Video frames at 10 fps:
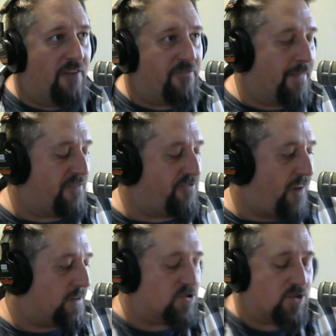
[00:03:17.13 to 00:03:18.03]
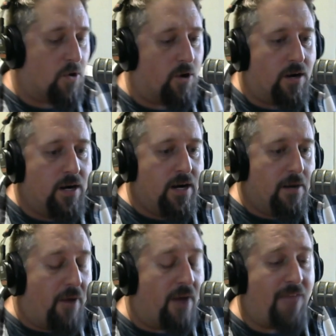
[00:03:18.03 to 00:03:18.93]
from that final score.
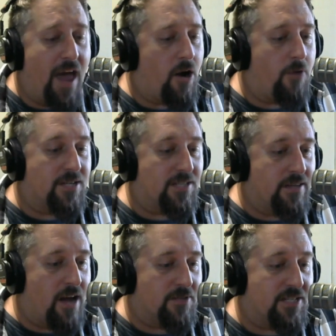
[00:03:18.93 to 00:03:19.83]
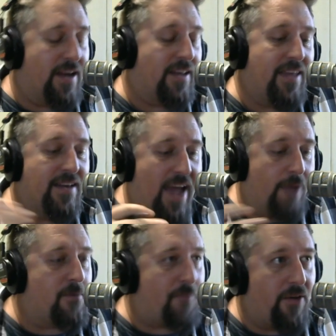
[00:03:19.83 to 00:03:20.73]
But that always notwithstanding. The
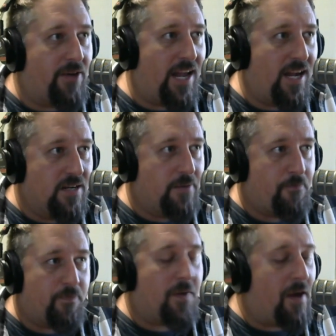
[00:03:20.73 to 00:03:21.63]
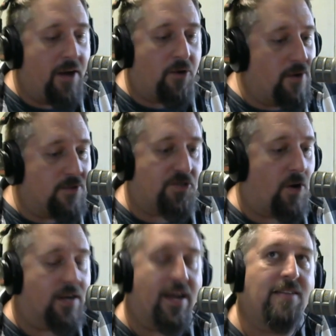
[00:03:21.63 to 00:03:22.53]
adaptability, I agree with
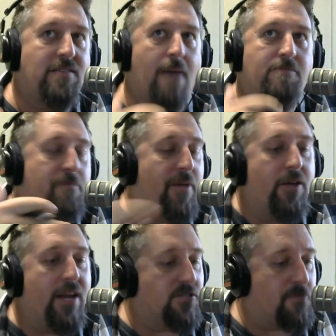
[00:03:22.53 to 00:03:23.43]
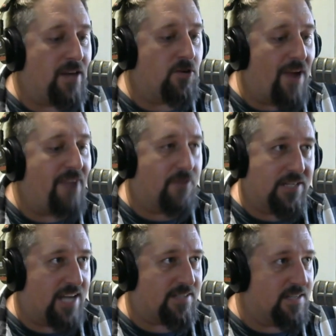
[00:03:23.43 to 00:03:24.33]
Sark. Adaptability has been great for
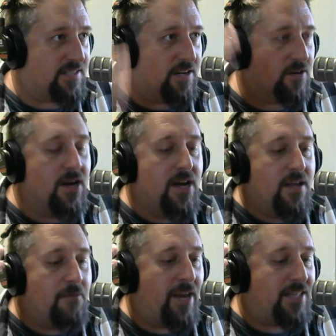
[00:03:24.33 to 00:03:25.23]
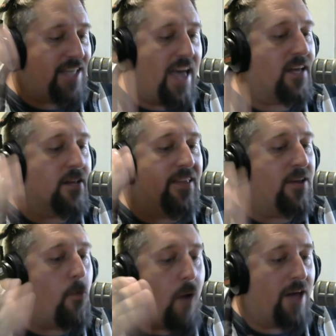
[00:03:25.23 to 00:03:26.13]
Texas this year, but it's taken a
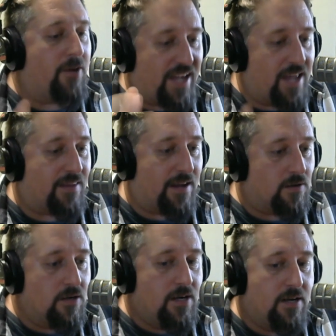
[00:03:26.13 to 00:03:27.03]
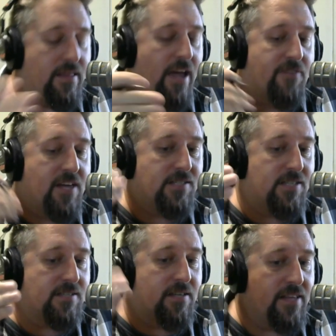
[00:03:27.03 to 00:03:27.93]
little while to get there. They have
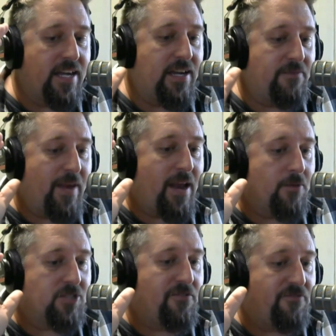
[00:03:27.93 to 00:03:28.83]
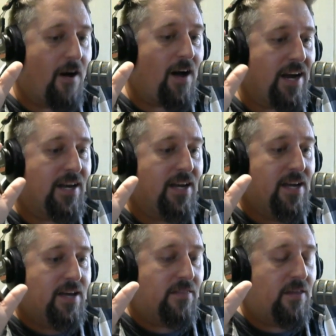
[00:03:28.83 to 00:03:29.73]
consistently been able to find
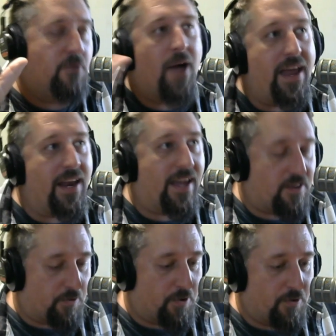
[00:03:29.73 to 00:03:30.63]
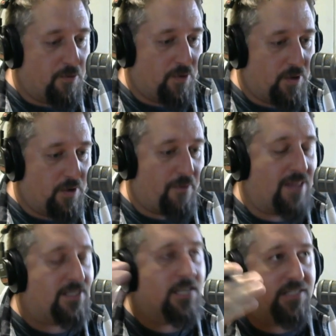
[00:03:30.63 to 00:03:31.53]
the way to get through, but
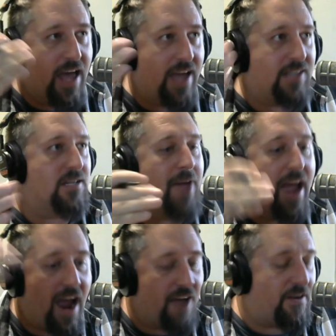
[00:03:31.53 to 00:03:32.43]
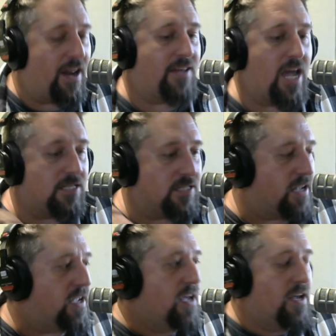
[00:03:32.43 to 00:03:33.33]
it just takes them a half, and it takes
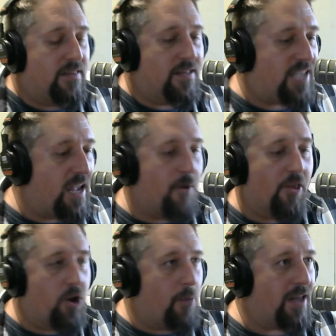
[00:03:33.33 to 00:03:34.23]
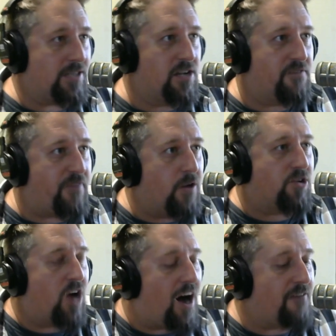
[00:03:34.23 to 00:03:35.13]
the team a little bit to feel
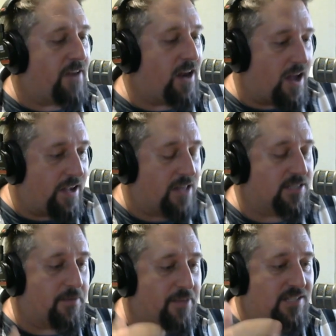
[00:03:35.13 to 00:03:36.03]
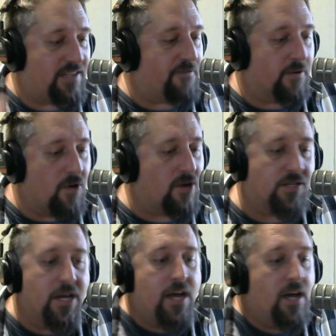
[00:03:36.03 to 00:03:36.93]
confident against some of these different looks.